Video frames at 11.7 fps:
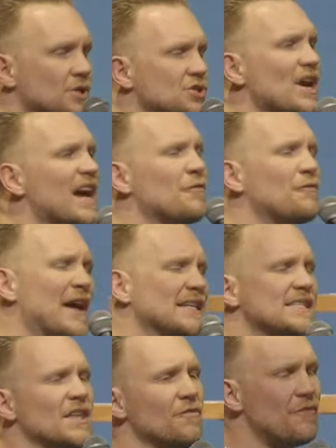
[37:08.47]
But you got to
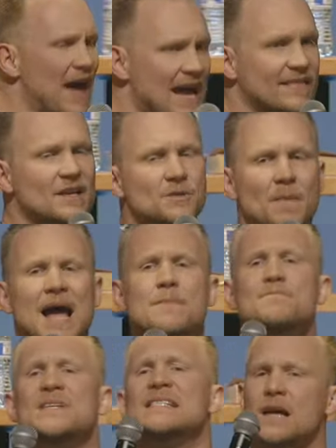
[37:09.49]
face the fact there
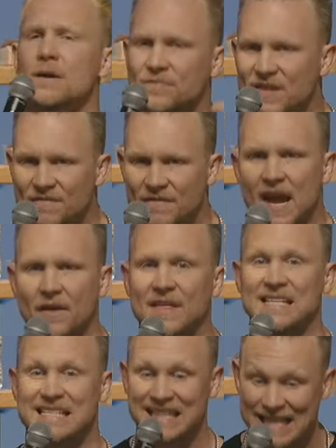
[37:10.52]
might be something there
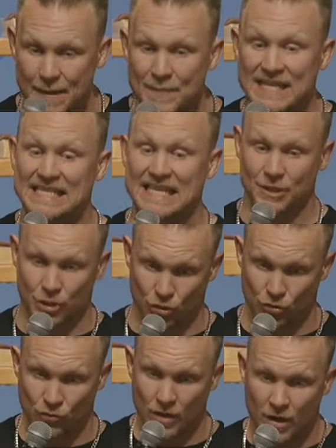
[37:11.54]
that's limiting
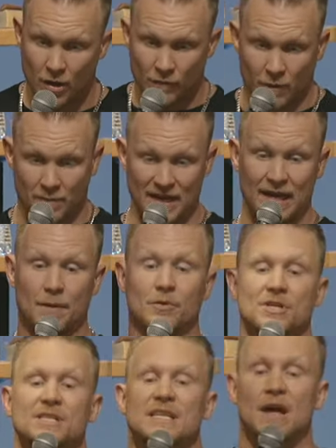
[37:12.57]
you from being
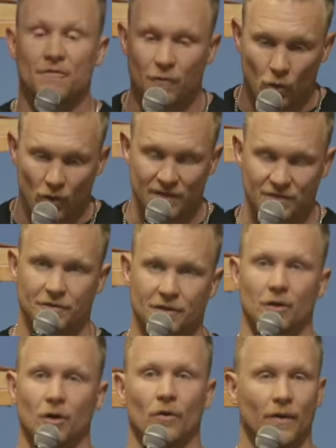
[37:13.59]
able to step forward into
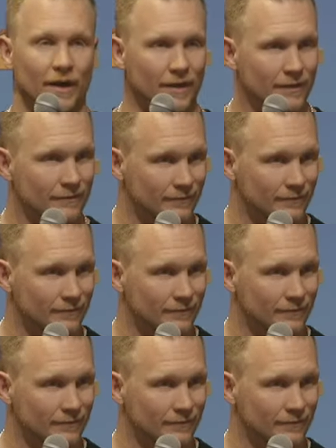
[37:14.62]
the glory.